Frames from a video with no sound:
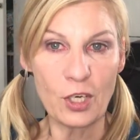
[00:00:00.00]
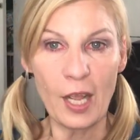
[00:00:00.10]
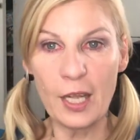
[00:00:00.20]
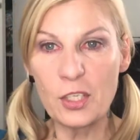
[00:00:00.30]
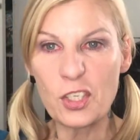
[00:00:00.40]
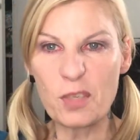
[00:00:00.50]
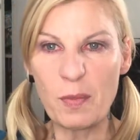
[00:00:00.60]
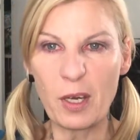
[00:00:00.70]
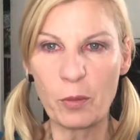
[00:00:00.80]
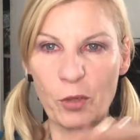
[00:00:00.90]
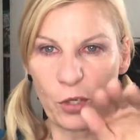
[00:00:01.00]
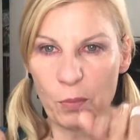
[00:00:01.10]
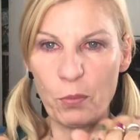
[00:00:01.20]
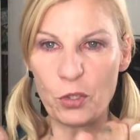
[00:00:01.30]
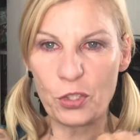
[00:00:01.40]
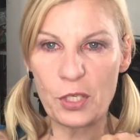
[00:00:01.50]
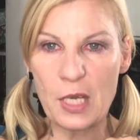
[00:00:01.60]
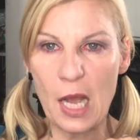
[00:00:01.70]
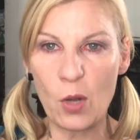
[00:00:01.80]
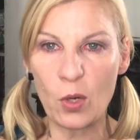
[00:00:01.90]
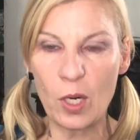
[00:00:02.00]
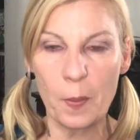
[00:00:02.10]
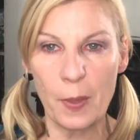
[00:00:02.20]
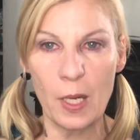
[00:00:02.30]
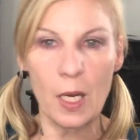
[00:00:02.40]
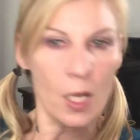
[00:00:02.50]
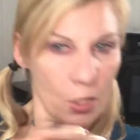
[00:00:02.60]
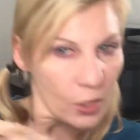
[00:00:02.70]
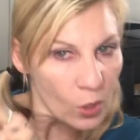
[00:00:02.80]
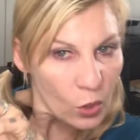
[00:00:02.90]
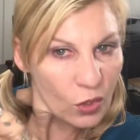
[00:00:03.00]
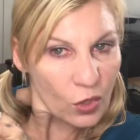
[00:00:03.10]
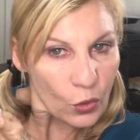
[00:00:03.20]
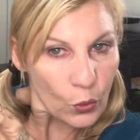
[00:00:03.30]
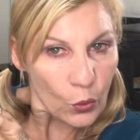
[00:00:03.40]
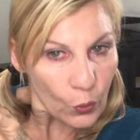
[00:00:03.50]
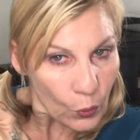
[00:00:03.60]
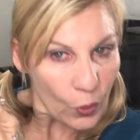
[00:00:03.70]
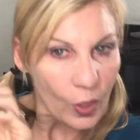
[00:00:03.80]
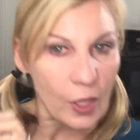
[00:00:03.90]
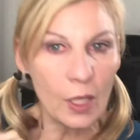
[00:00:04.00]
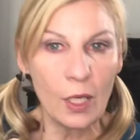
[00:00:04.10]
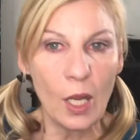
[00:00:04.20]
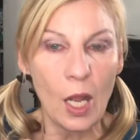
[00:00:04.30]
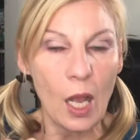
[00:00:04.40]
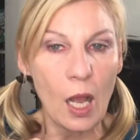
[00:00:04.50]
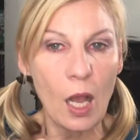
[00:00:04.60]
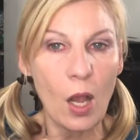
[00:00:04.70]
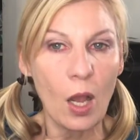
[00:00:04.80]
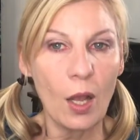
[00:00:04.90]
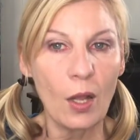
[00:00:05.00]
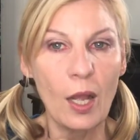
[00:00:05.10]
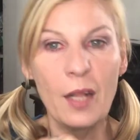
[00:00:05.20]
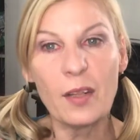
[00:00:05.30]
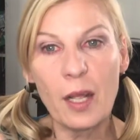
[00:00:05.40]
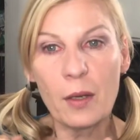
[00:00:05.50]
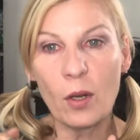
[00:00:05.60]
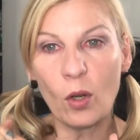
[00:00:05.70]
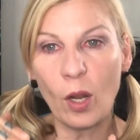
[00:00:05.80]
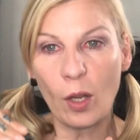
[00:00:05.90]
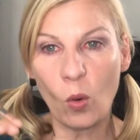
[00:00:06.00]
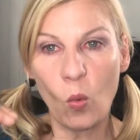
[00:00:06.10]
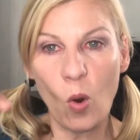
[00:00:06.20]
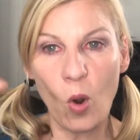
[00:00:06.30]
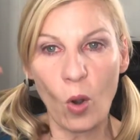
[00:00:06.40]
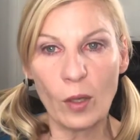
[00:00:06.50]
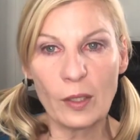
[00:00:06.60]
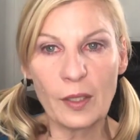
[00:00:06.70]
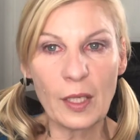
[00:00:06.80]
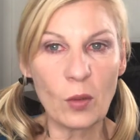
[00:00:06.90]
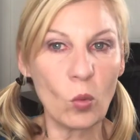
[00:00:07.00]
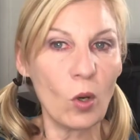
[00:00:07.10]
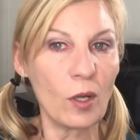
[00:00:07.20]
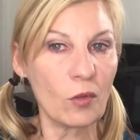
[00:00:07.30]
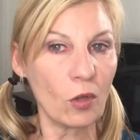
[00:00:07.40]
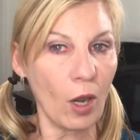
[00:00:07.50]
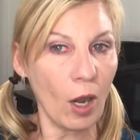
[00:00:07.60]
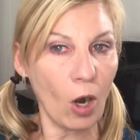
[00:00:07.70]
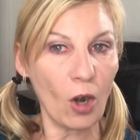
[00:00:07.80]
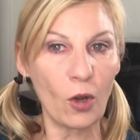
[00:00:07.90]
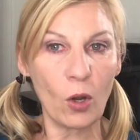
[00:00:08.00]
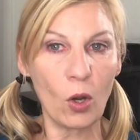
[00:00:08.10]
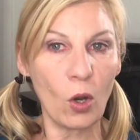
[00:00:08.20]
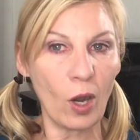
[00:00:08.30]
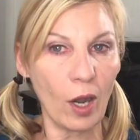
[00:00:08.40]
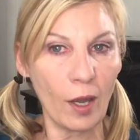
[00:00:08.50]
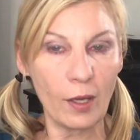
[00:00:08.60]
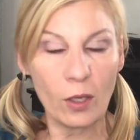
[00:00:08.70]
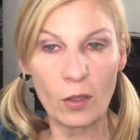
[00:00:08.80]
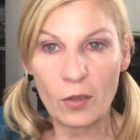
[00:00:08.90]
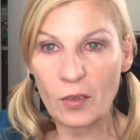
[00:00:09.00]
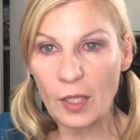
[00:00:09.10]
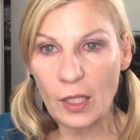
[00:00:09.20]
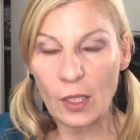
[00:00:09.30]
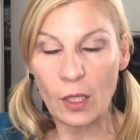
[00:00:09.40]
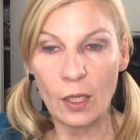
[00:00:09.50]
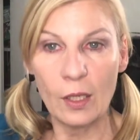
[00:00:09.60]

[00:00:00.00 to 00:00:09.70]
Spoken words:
A hedge is mendable. You can push it down a little bit. You can look through. And then like a wall, and then the wall gets harder or higher or thicker.